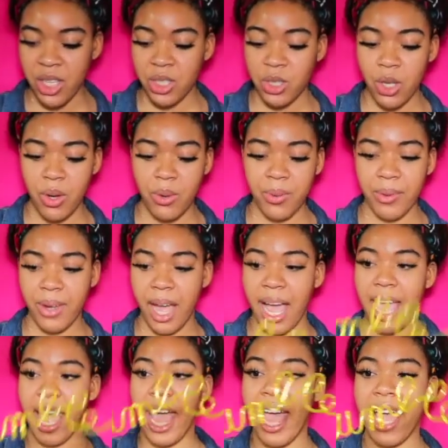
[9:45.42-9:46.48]
So
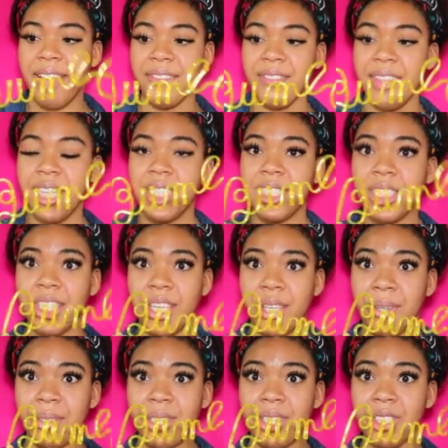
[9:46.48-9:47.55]
I have this
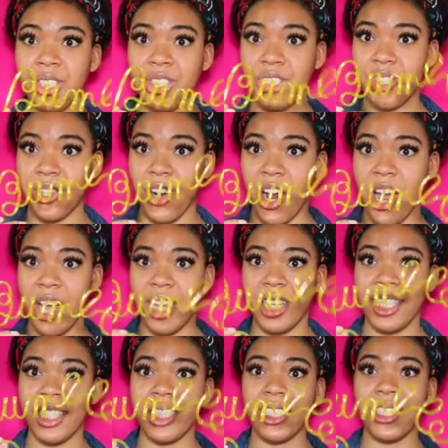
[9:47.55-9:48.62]
cute little straw.
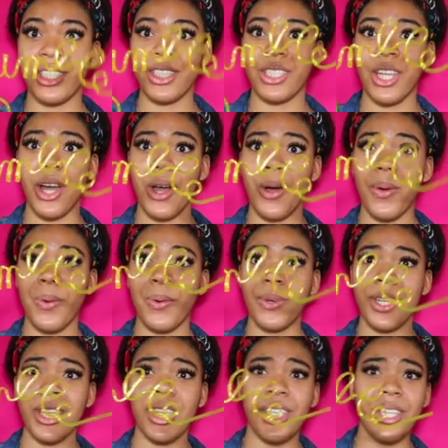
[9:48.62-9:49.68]
It is
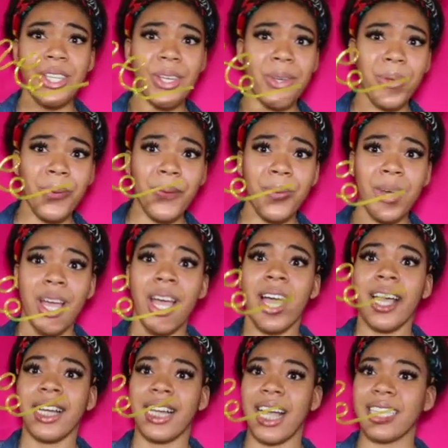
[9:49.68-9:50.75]
so cute.
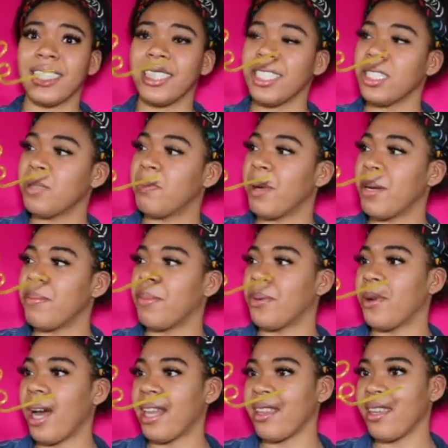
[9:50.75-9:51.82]
Guys, it says
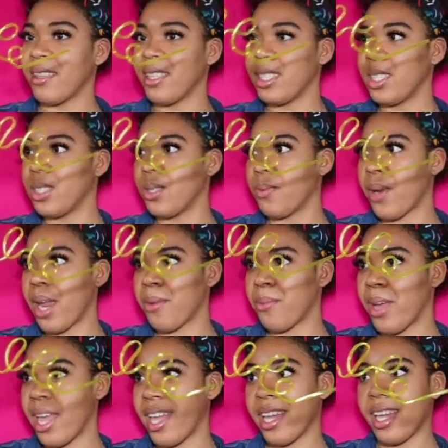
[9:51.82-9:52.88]
Bumble. I think this is the
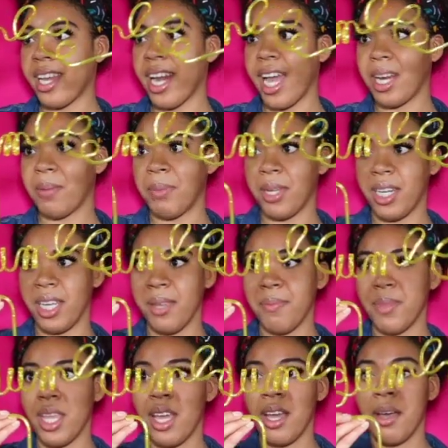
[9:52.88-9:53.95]
right way in how to put
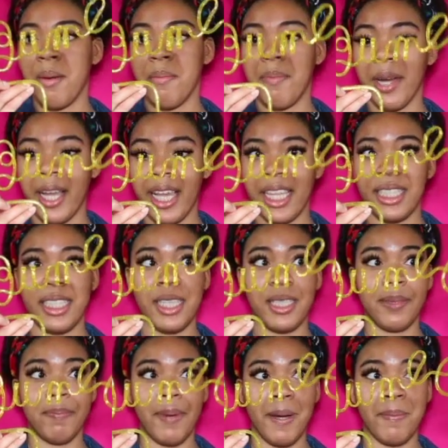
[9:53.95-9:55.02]
it, but it
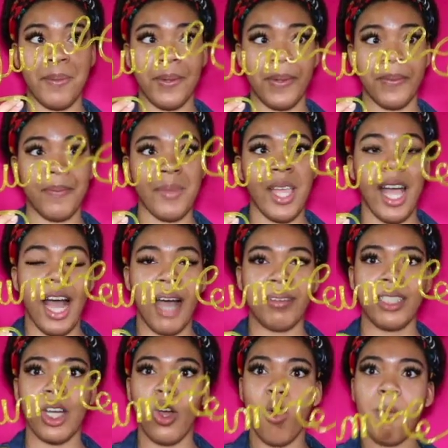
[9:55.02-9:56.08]
says Bumble. I
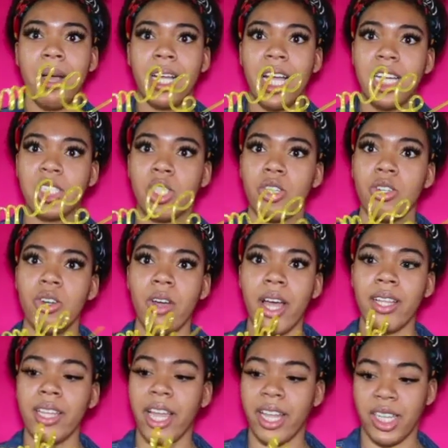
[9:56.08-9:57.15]
was like, oh my gosh, do you know
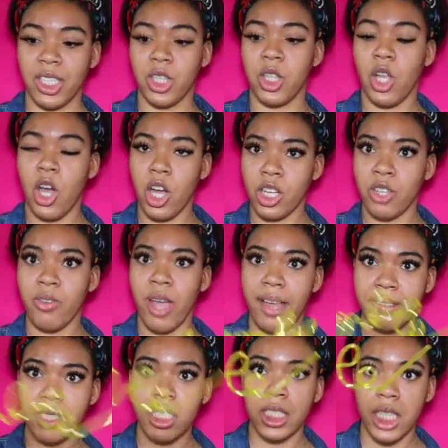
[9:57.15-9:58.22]
how like long you
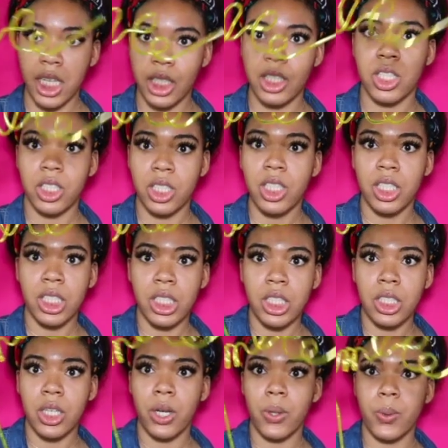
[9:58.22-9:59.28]
have to suck
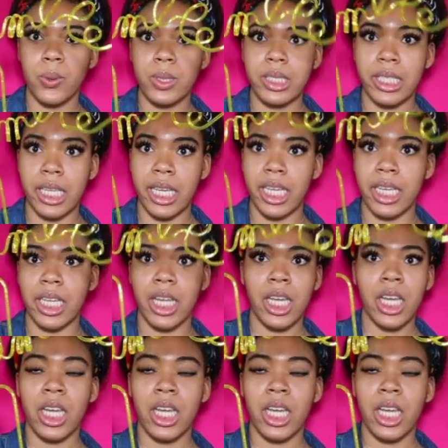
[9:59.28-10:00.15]
you know, to get